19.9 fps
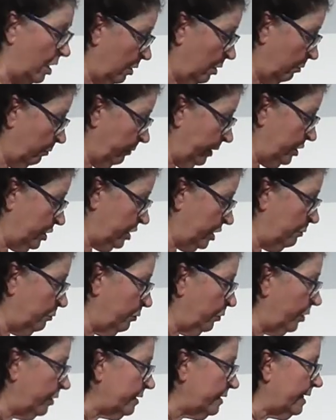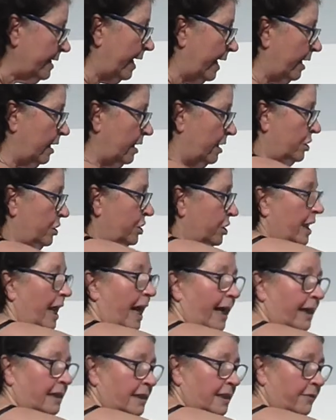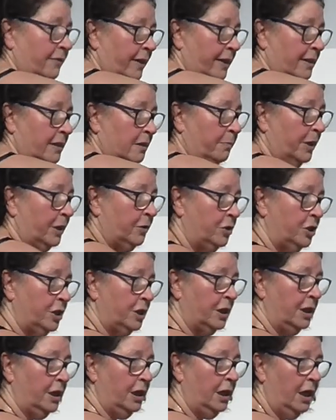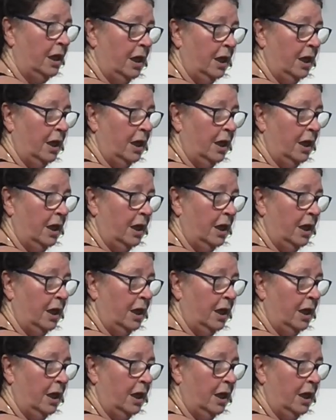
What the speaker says: When she works there, she activates, because she